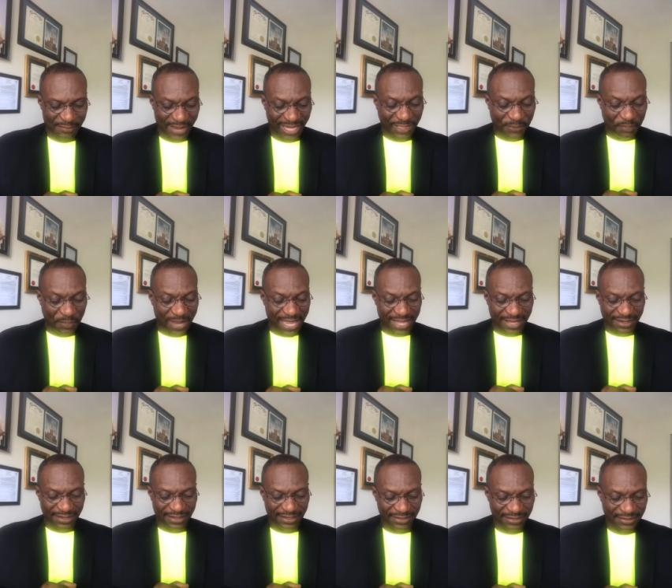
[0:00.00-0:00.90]
but
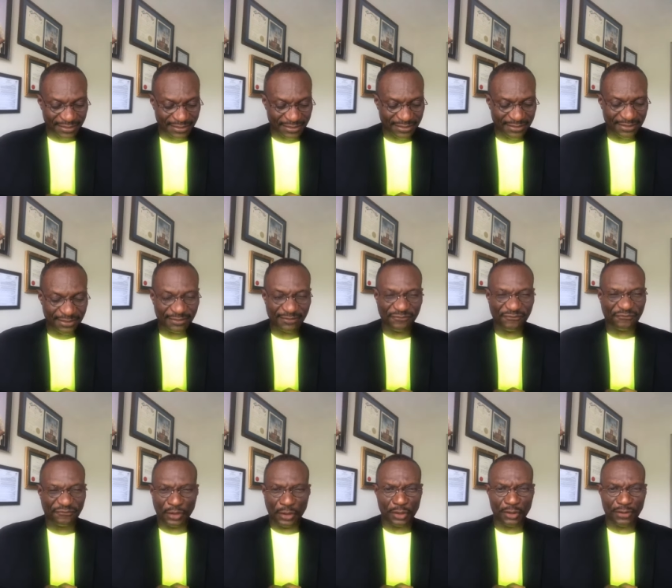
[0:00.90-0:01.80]
Peter,
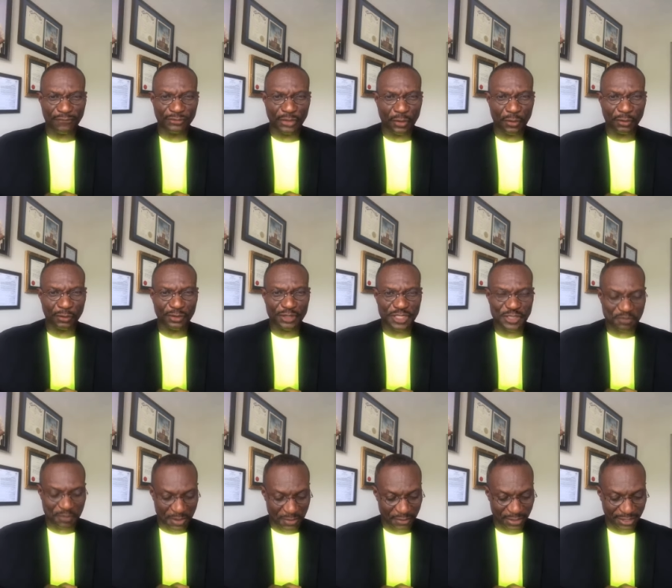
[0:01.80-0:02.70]
full of the Holy
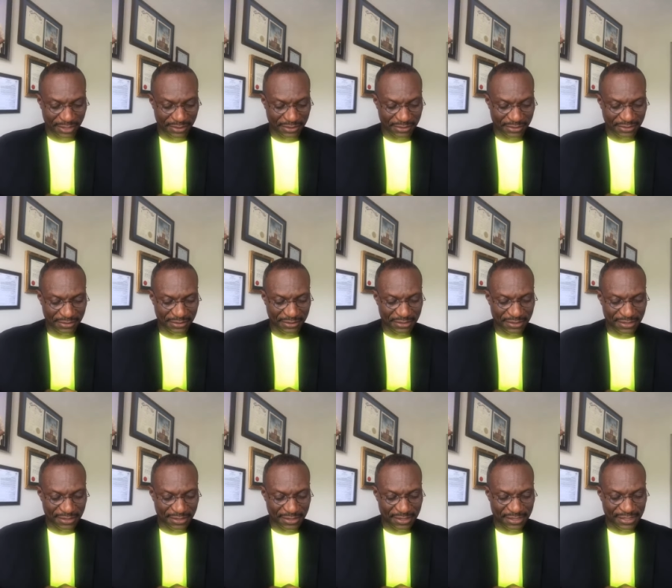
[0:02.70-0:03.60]
Spirit,
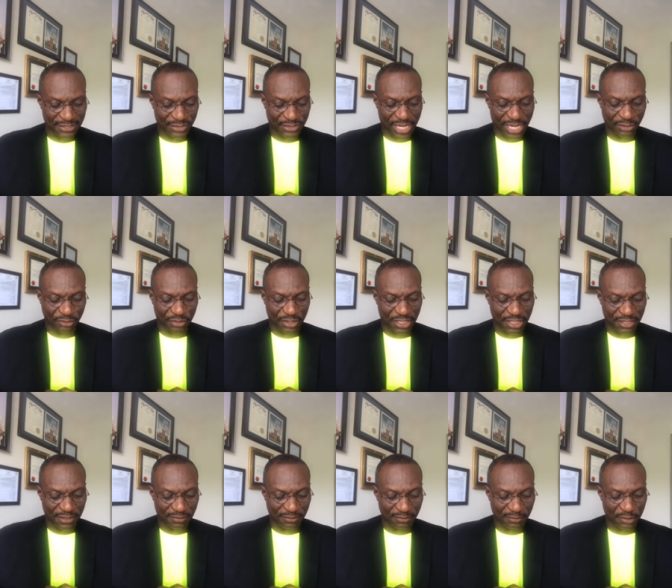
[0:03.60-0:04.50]
said to
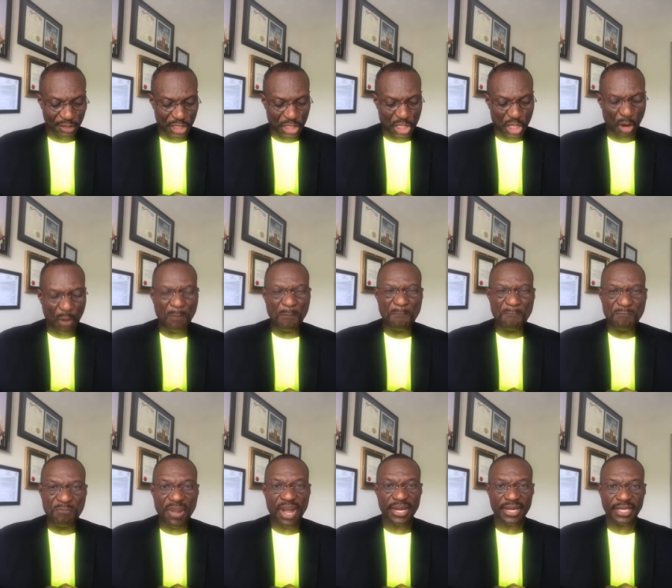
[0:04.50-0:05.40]
him, Your
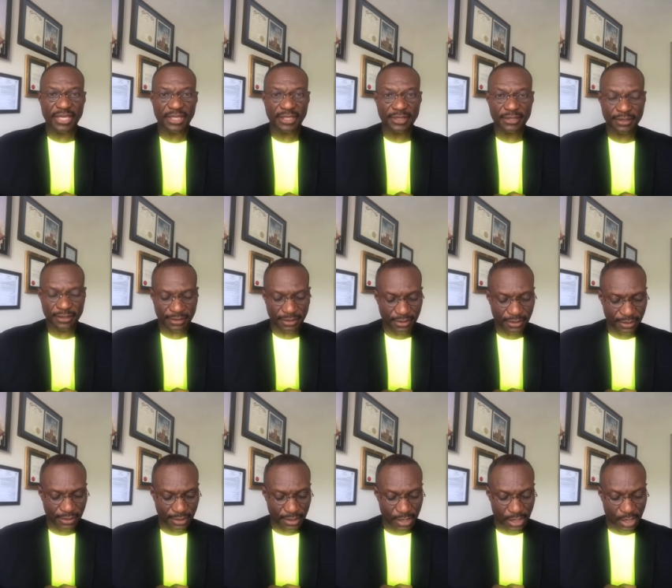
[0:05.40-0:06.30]
money
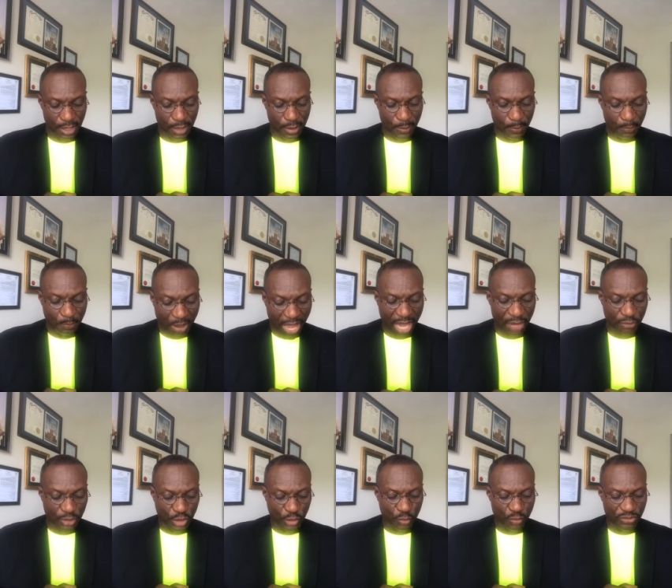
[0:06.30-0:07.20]

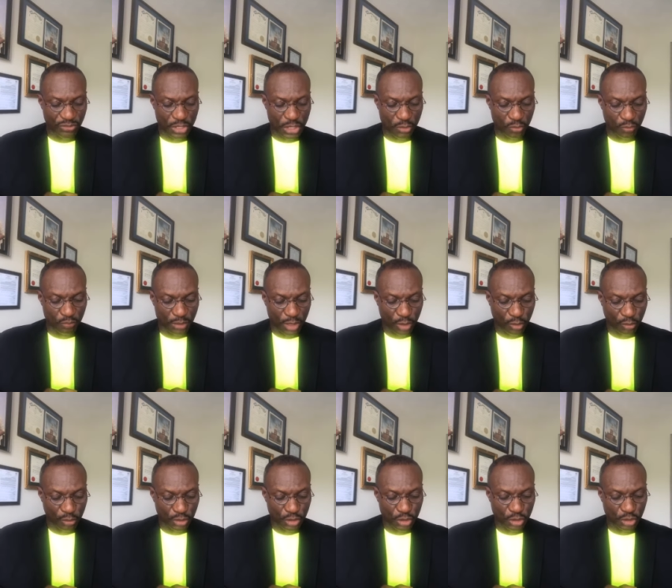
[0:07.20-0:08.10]
perish with you
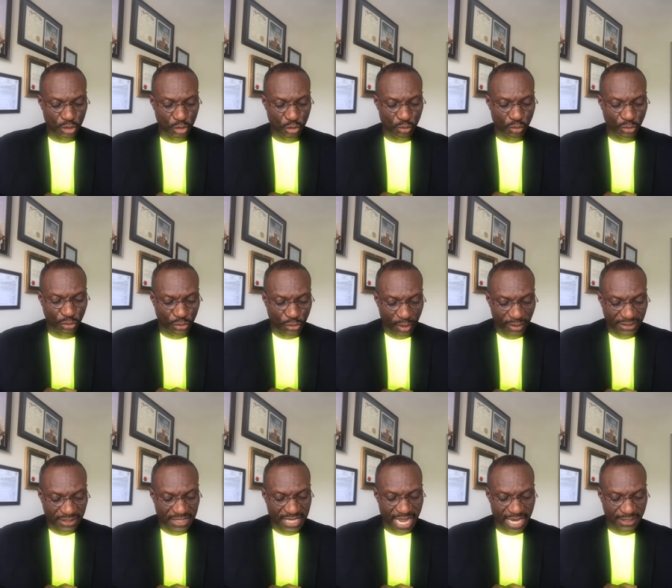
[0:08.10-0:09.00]
because you
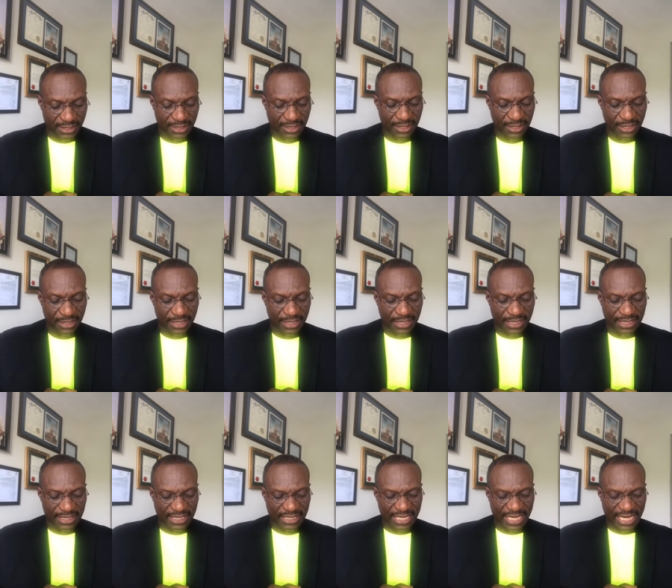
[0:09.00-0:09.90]
thought that
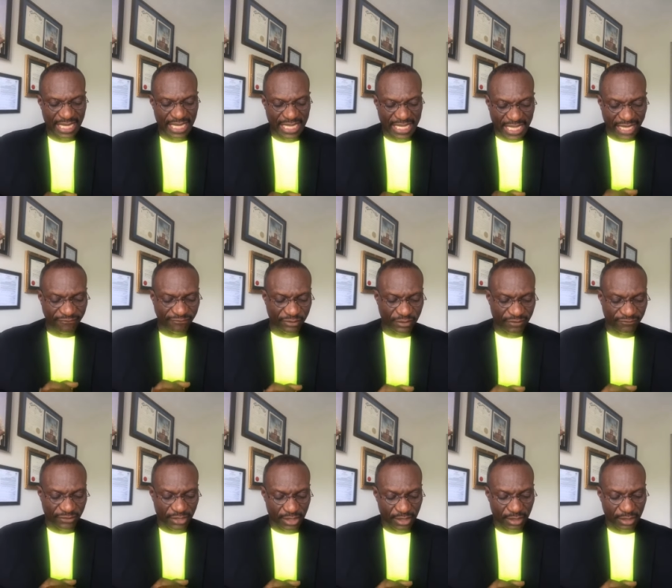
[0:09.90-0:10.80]
the gift
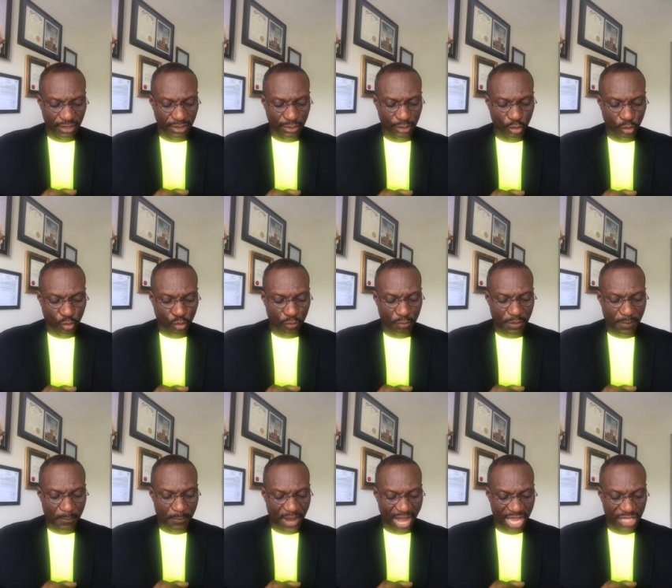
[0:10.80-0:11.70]
of God could
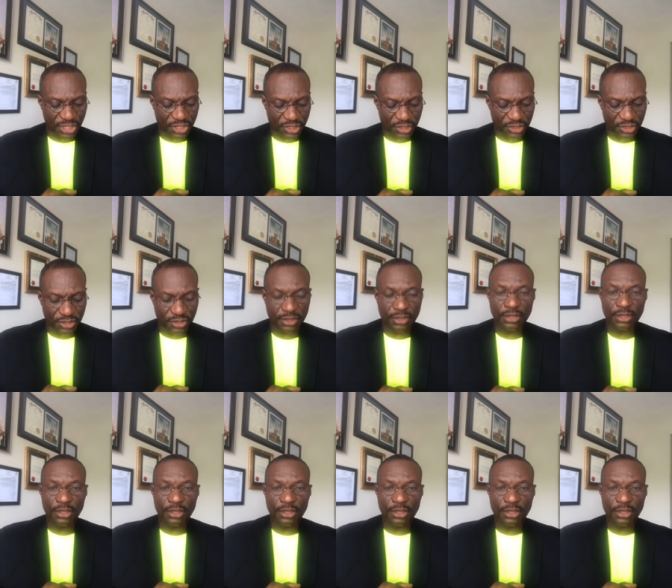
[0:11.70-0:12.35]
be purchased